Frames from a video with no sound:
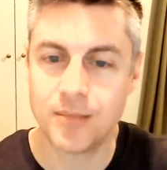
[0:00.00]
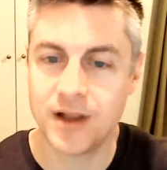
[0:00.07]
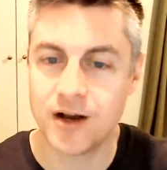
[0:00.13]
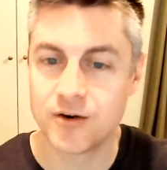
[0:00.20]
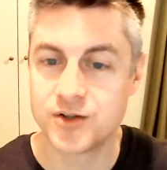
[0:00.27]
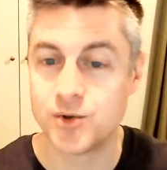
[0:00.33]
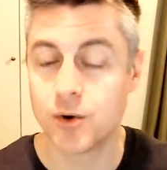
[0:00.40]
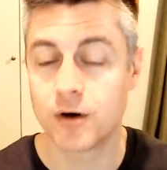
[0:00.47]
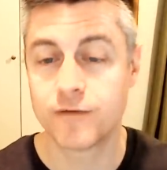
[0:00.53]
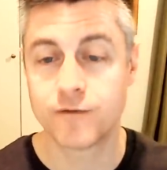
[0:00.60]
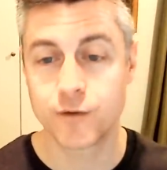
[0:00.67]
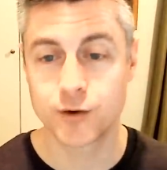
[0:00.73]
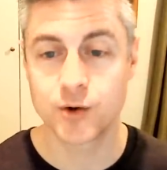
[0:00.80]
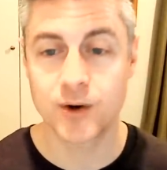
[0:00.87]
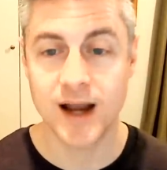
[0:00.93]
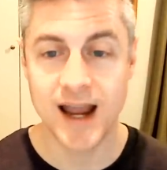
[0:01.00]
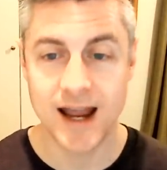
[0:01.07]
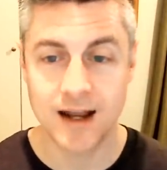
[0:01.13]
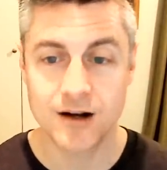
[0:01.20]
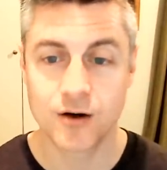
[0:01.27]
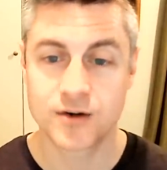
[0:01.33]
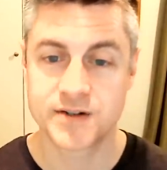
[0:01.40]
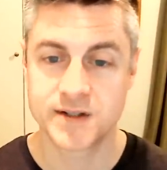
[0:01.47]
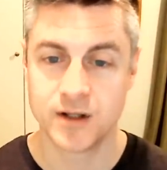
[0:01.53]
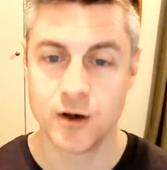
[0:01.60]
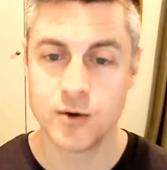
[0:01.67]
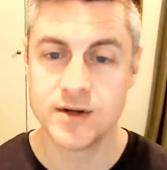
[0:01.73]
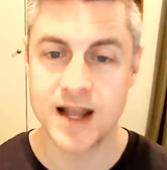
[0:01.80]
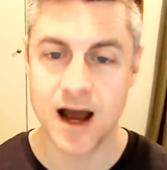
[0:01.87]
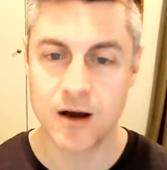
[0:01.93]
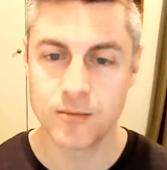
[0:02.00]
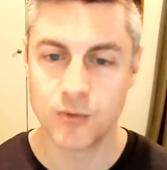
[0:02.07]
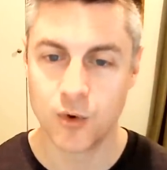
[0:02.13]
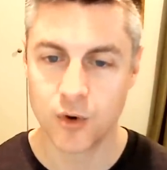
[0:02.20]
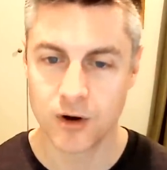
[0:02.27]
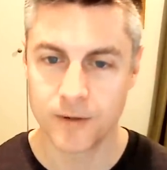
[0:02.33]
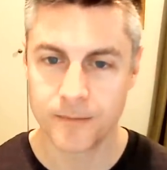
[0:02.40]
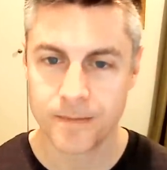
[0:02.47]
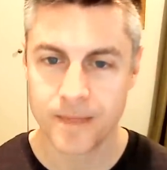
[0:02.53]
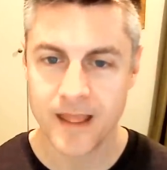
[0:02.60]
players who are further ahead are slowed down more.